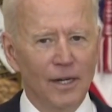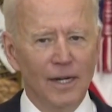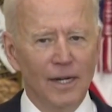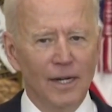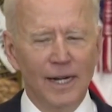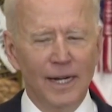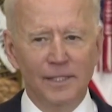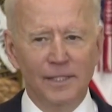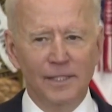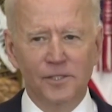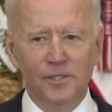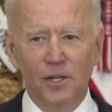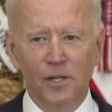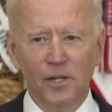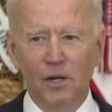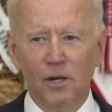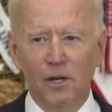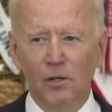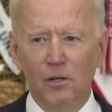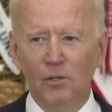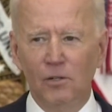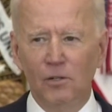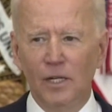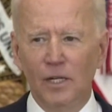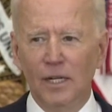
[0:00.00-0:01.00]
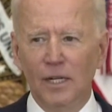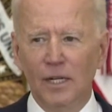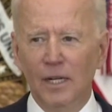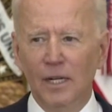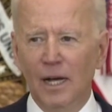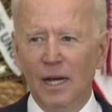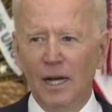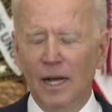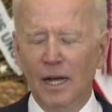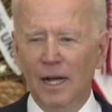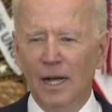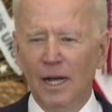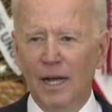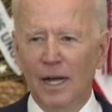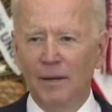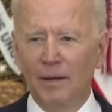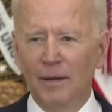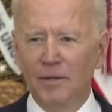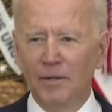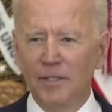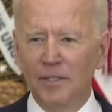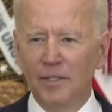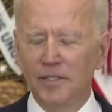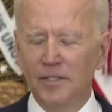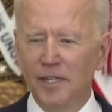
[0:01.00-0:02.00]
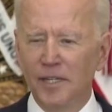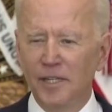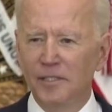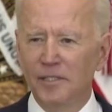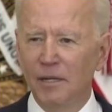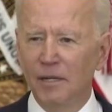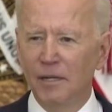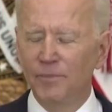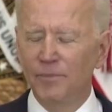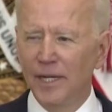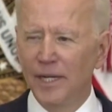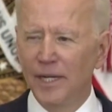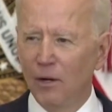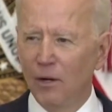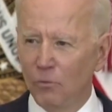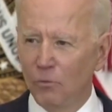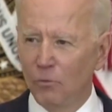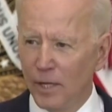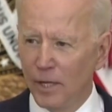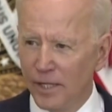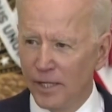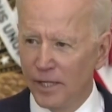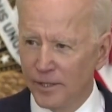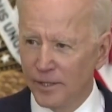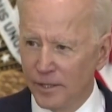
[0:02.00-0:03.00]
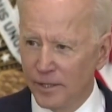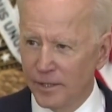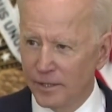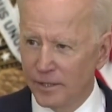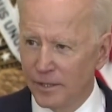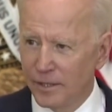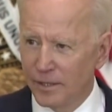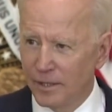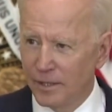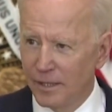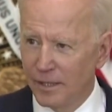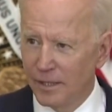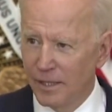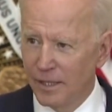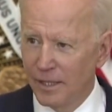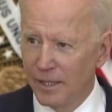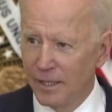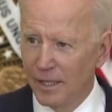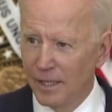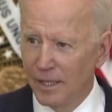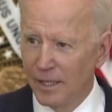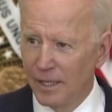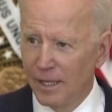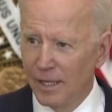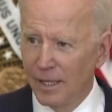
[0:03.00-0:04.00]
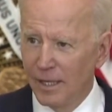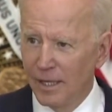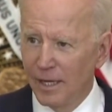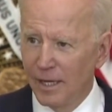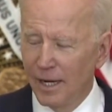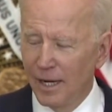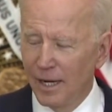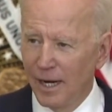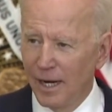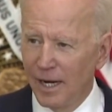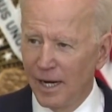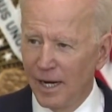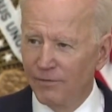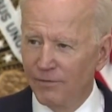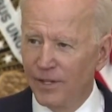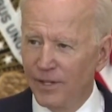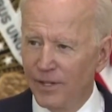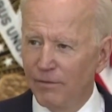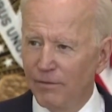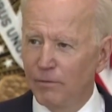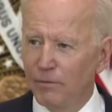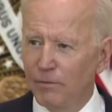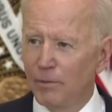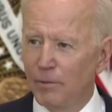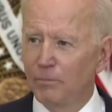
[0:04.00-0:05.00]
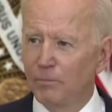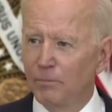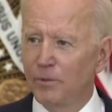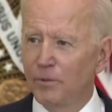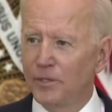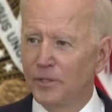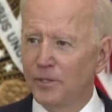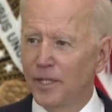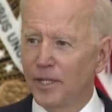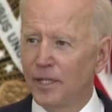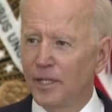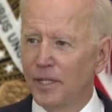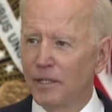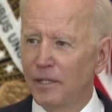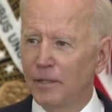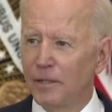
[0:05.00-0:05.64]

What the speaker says: And so I'm going to say something outrageous. I have never been particularly